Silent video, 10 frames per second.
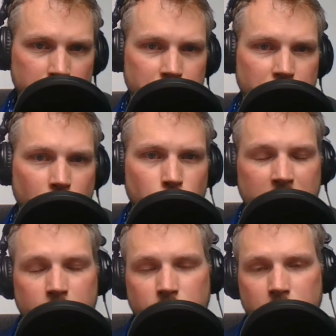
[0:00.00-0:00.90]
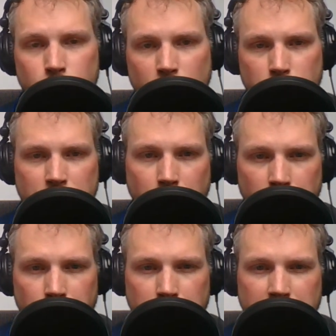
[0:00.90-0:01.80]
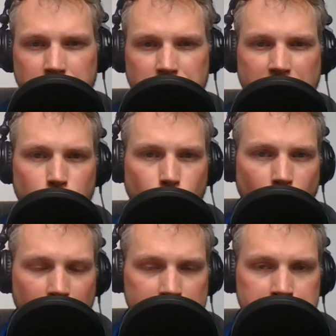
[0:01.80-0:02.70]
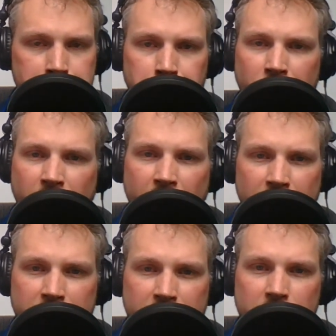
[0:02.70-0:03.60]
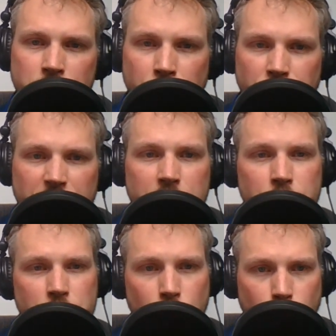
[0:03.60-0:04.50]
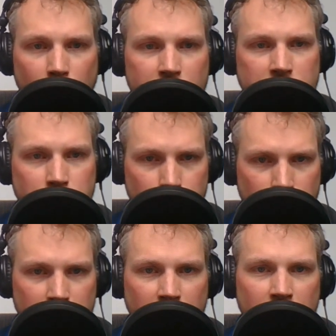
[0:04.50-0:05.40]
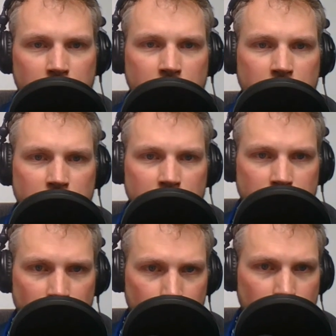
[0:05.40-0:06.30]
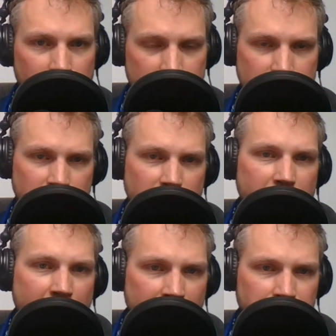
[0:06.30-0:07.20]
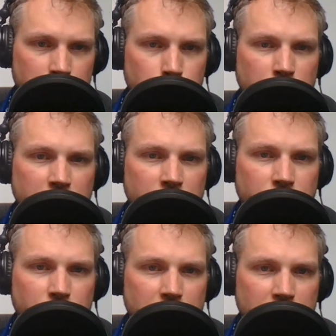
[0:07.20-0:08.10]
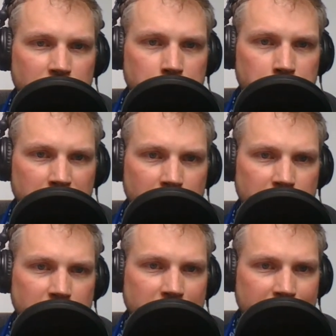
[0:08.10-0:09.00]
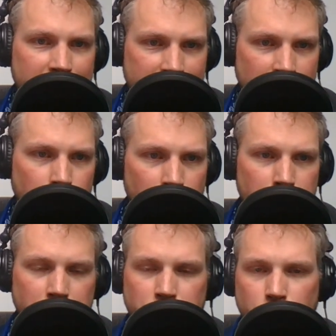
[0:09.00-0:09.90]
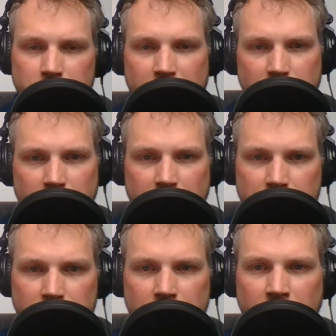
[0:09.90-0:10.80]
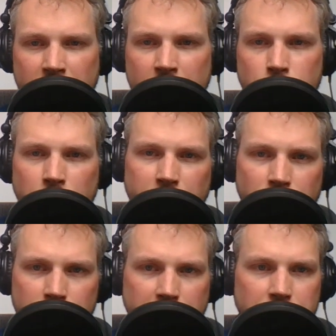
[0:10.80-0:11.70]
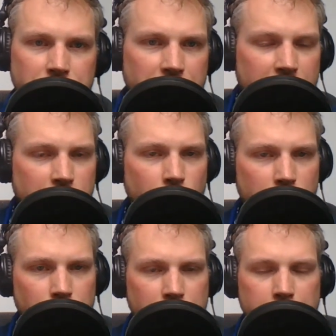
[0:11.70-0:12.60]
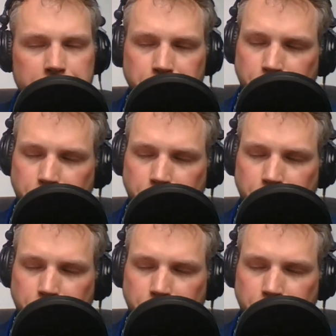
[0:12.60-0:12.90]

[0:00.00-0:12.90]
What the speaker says: we should go, even when we don't fully understand why. And he reveals the why to us after we've begun getting closer to our destination and really fully understanding why we're there.